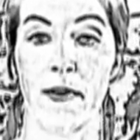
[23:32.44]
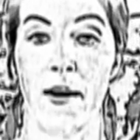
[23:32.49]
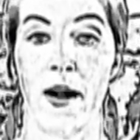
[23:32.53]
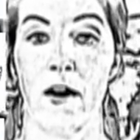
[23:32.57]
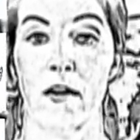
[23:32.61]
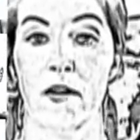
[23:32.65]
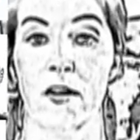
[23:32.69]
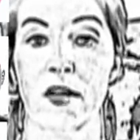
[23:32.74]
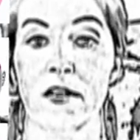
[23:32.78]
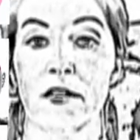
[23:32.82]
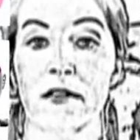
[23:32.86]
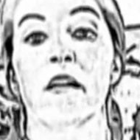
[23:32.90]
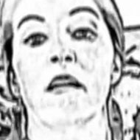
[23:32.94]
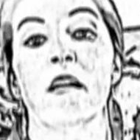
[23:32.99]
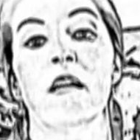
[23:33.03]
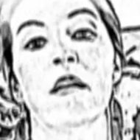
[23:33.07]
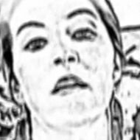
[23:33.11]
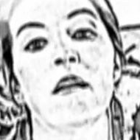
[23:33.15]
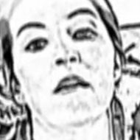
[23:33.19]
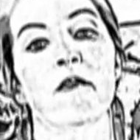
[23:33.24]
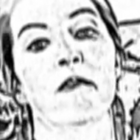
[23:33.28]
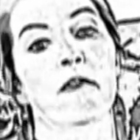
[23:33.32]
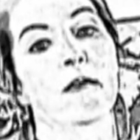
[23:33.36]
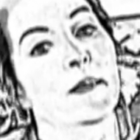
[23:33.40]
powers.
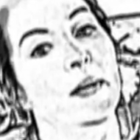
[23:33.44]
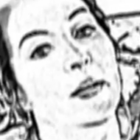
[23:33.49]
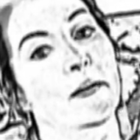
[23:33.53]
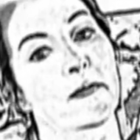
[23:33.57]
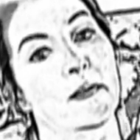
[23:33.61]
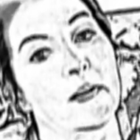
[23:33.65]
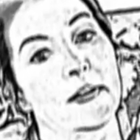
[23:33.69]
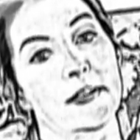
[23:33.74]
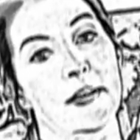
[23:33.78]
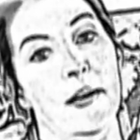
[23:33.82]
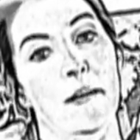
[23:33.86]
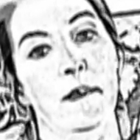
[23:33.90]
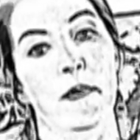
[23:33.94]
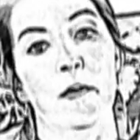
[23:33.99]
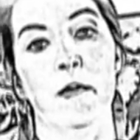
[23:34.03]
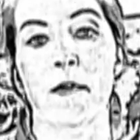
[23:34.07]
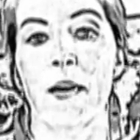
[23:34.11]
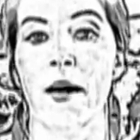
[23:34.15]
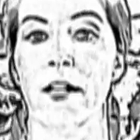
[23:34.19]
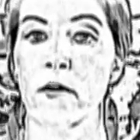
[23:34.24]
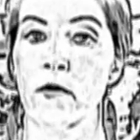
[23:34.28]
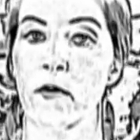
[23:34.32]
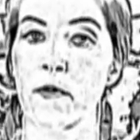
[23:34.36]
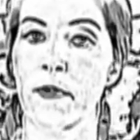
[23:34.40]
For me, for example,
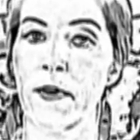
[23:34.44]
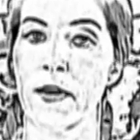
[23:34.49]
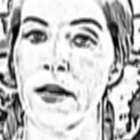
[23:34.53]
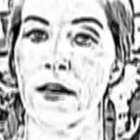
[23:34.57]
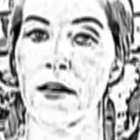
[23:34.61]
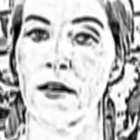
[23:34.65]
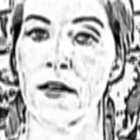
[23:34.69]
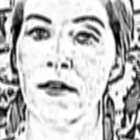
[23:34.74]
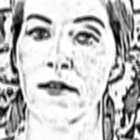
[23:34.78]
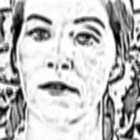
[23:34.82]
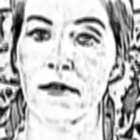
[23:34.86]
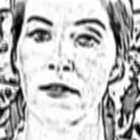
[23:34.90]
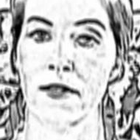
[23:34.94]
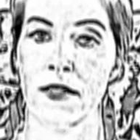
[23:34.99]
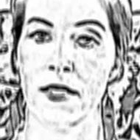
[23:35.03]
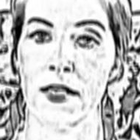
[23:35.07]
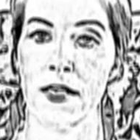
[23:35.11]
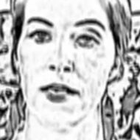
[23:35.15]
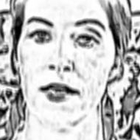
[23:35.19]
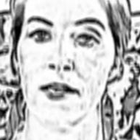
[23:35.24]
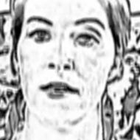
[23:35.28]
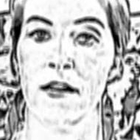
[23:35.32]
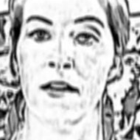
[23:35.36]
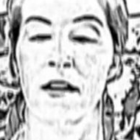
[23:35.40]
my grouping is
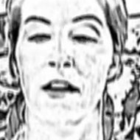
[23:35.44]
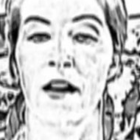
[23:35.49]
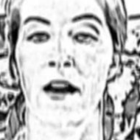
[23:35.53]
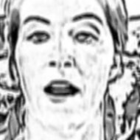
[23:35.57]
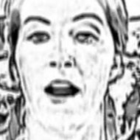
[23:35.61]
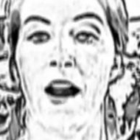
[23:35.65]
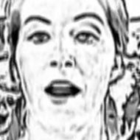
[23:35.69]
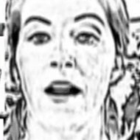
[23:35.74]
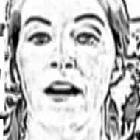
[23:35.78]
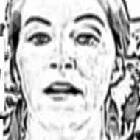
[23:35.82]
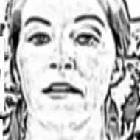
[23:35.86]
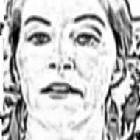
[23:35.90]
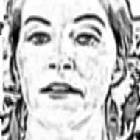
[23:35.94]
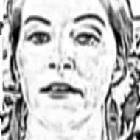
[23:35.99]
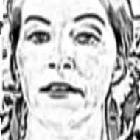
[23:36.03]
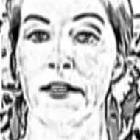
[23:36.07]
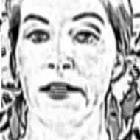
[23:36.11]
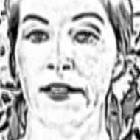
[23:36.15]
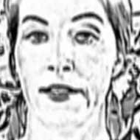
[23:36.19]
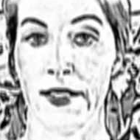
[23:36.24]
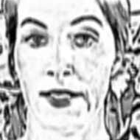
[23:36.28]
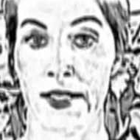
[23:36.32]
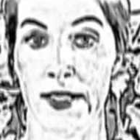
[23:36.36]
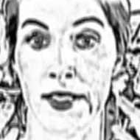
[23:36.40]
the
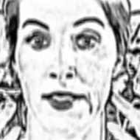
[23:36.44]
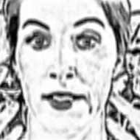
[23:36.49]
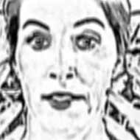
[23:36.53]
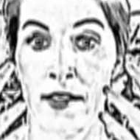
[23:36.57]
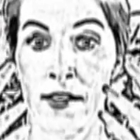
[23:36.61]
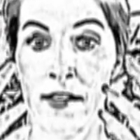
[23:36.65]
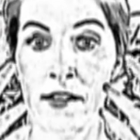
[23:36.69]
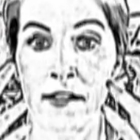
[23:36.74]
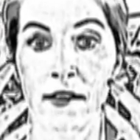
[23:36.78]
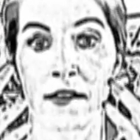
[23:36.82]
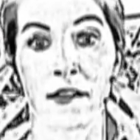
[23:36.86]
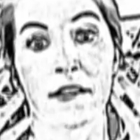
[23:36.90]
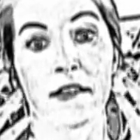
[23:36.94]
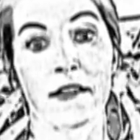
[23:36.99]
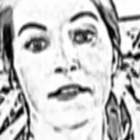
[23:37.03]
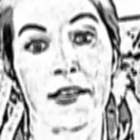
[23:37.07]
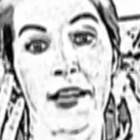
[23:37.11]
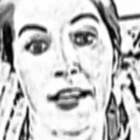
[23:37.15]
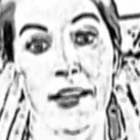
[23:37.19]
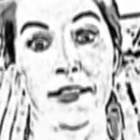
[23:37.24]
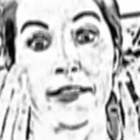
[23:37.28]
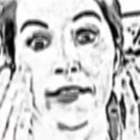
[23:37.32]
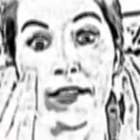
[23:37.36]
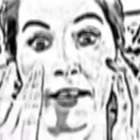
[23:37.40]
Ni
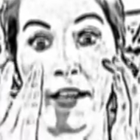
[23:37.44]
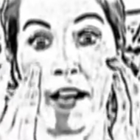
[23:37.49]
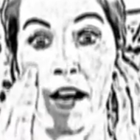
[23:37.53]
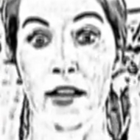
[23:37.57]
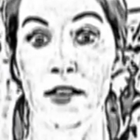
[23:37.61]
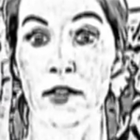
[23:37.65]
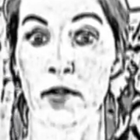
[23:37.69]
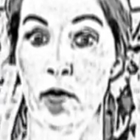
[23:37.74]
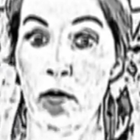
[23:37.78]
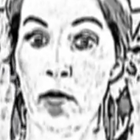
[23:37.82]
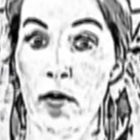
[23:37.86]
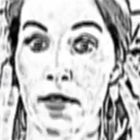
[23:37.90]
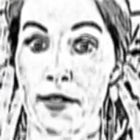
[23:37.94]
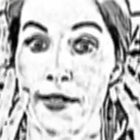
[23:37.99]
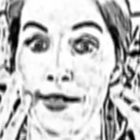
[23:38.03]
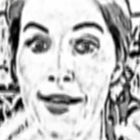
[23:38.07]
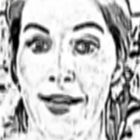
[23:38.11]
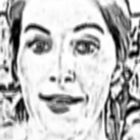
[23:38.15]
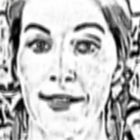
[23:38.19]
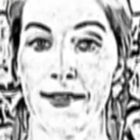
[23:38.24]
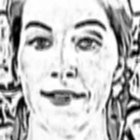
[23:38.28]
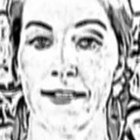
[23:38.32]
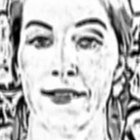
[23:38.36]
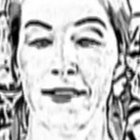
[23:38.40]
Dancing Eyes
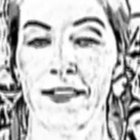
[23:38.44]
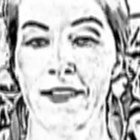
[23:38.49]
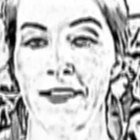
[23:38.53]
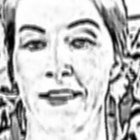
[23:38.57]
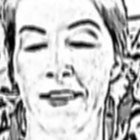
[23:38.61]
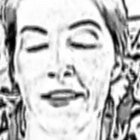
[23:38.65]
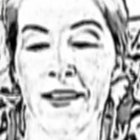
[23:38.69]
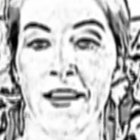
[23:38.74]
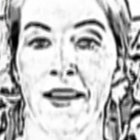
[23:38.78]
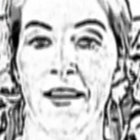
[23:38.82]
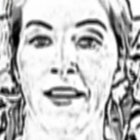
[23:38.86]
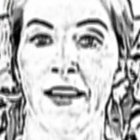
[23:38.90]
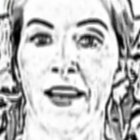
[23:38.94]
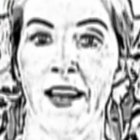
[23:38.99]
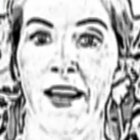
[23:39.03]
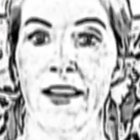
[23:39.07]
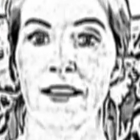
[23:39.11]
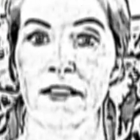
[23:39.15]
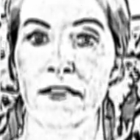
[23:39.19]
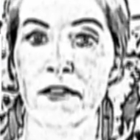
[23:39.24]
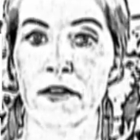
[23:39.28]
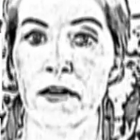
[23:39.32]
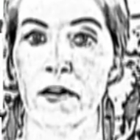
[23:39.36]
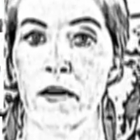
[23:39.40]
Quartet.
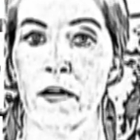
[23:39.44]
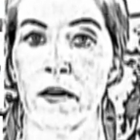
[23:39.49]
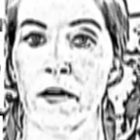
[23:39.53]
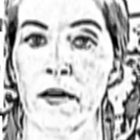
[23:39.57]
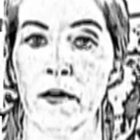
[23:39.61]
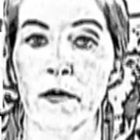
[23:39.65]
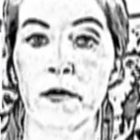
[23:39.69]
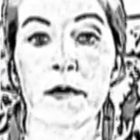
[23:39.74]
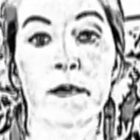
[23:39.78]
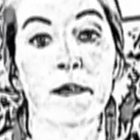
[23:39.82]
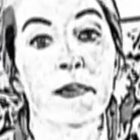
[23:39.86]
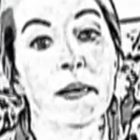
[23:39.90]
And so it would